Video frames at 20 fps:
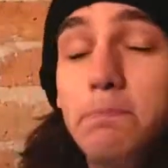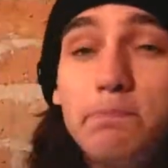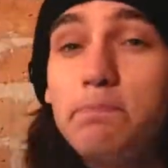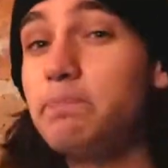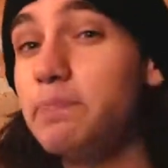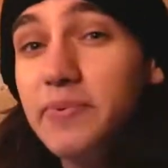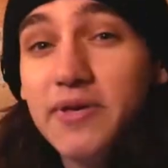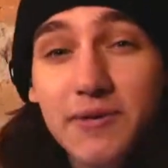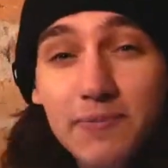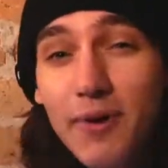
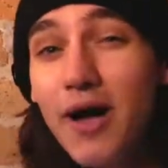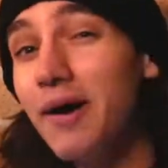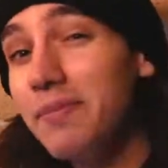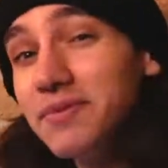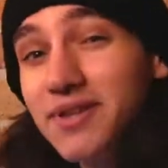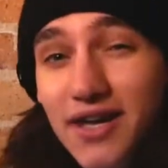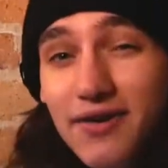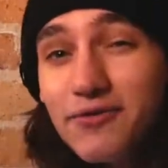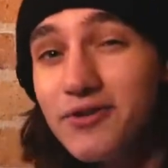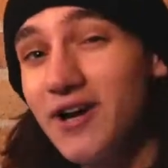Bebop
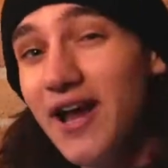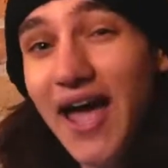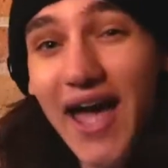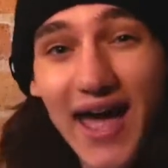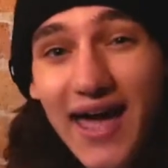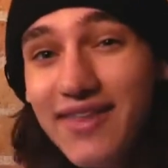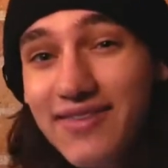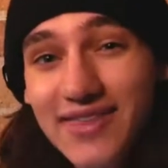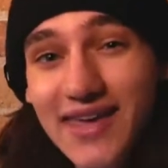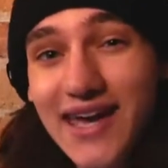never
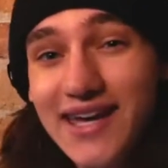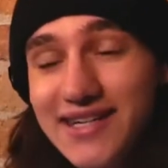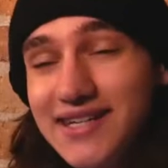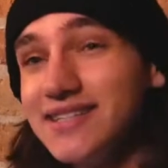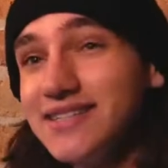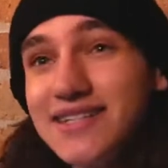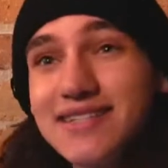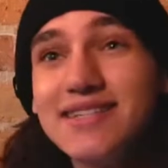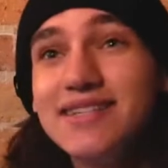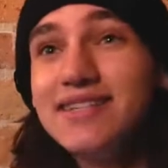had that, and it
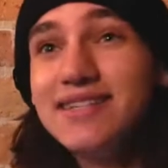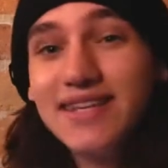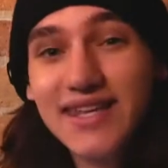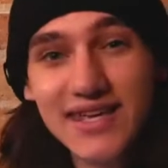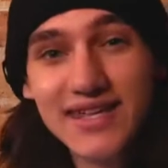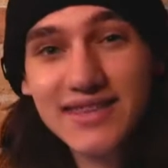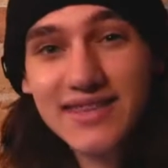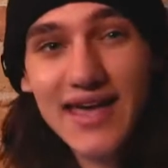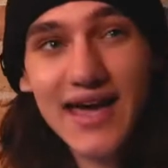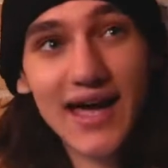doesn't
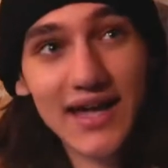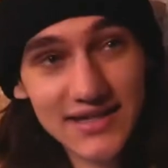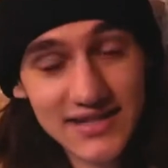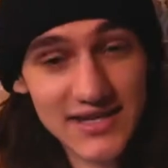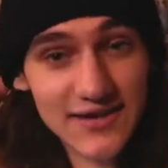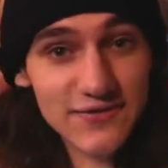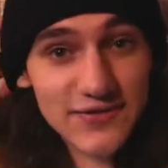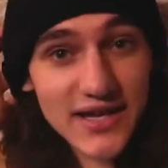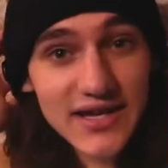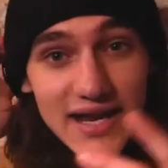need that.
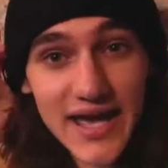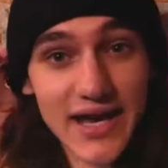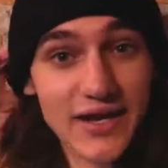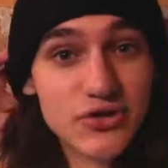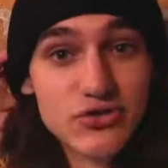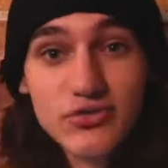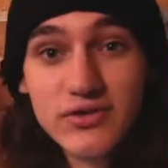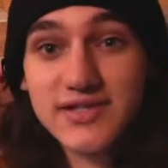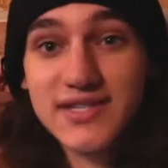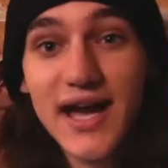Give that
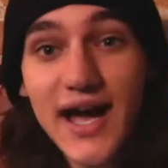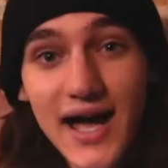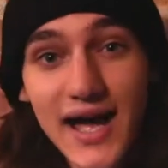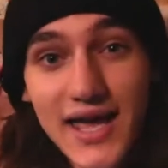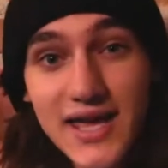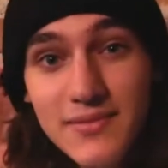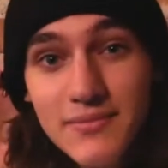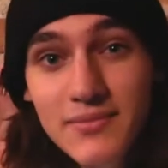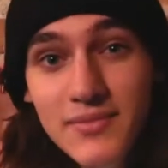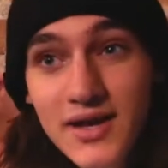extra
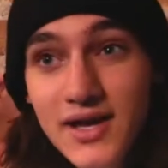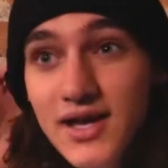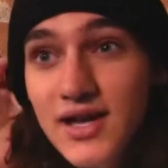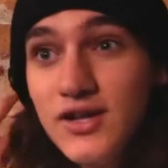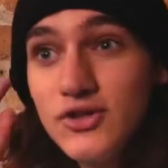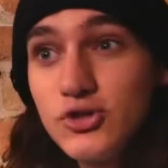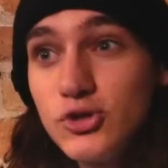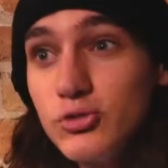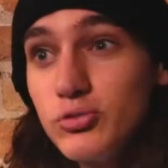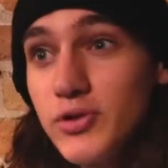time
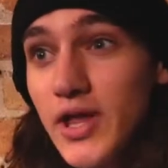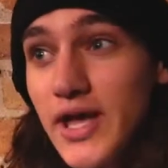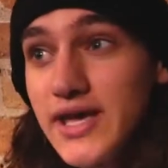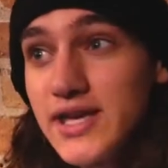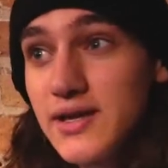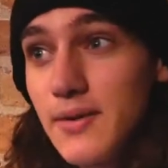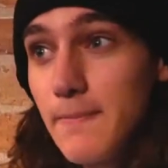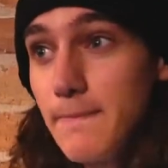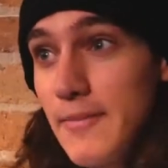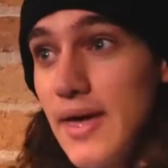to
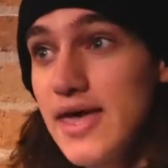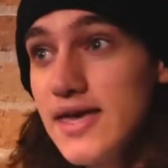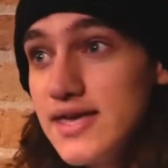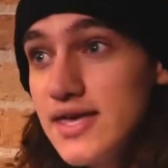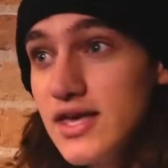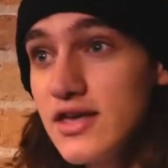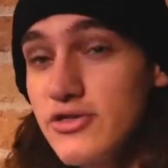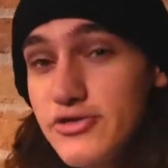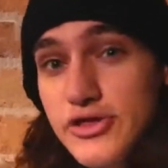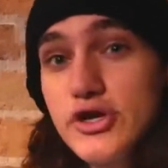like
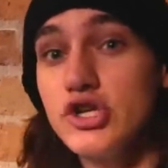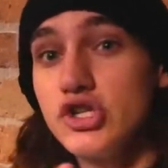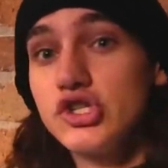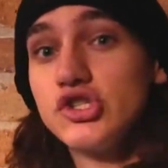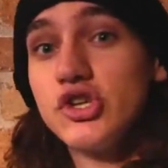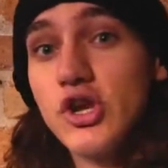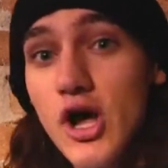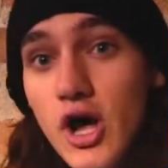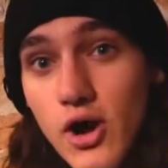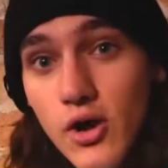making the
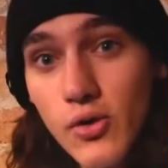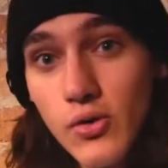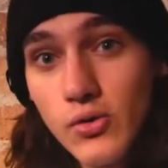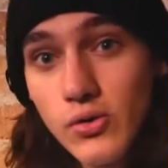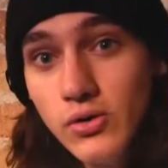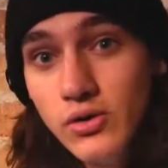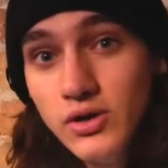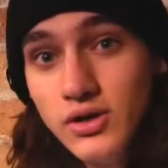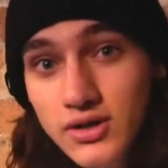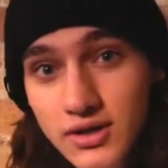show
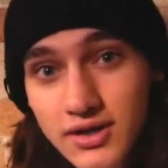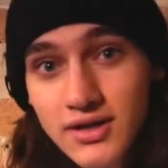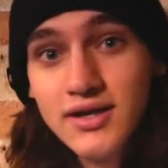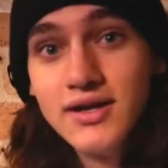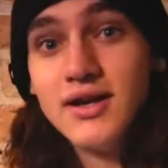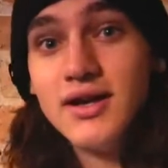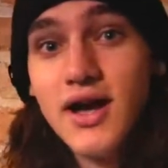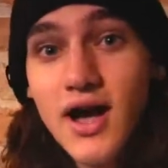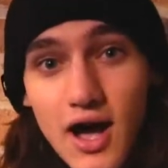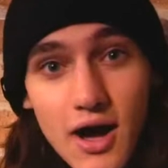
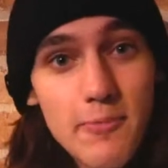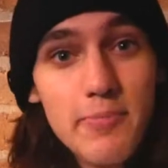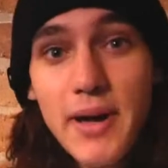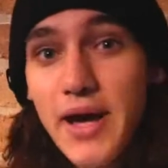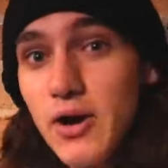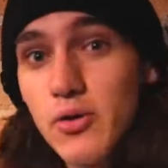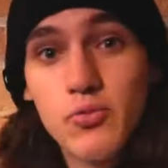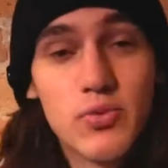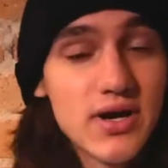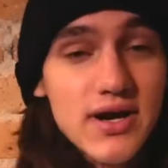
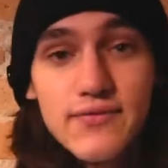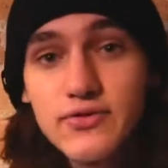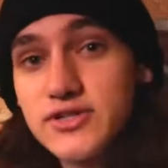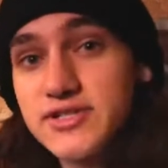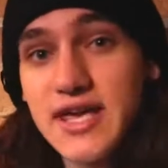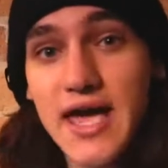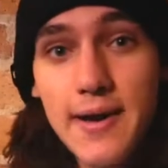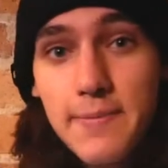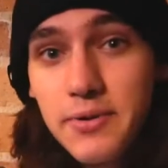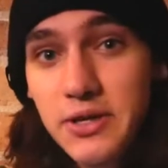about whatever's
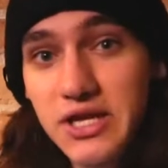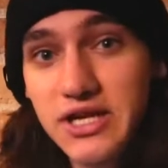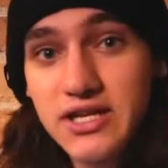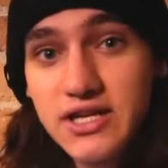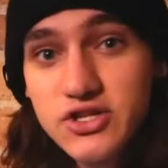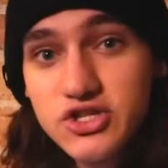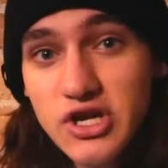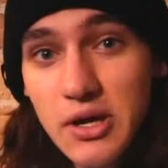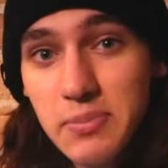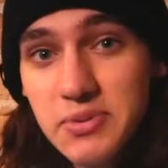happening in
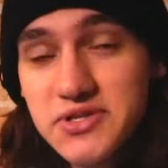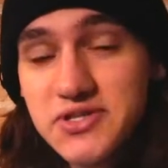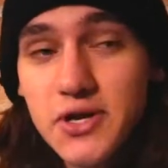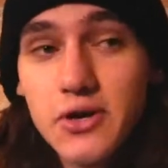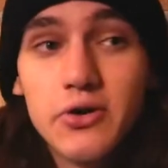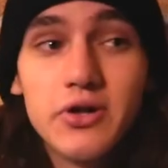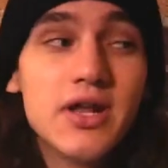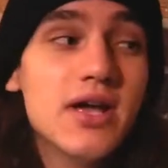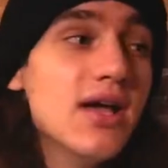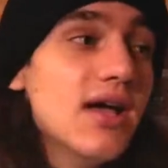each
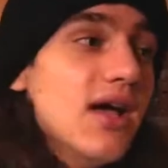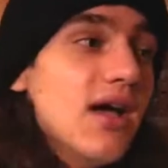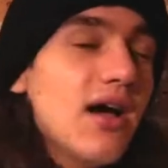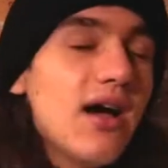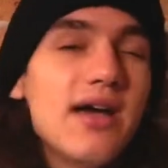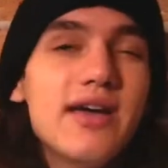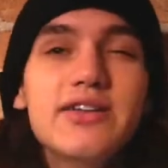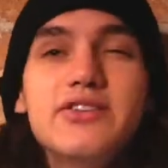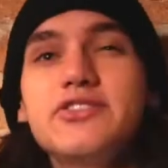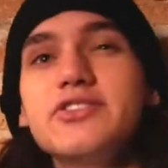episode.
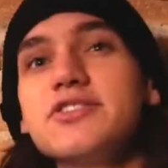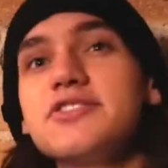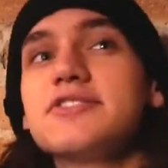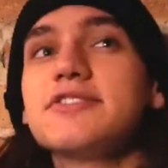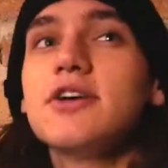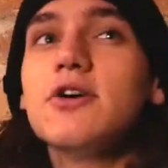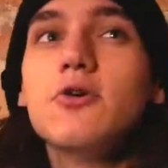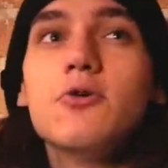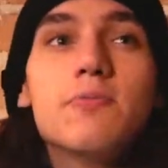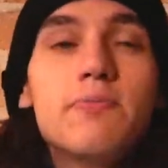It's just
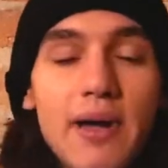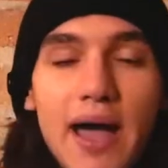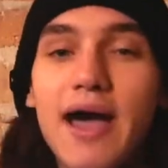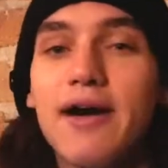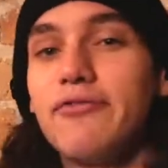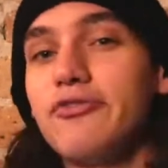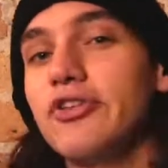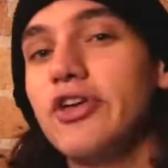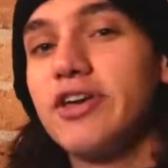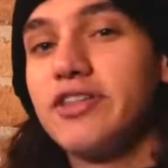so
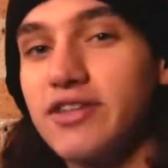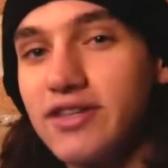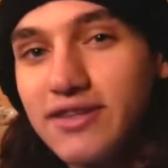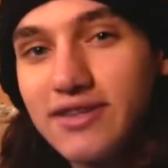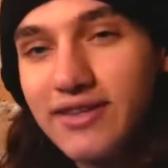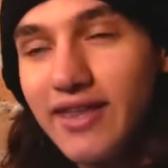baffling that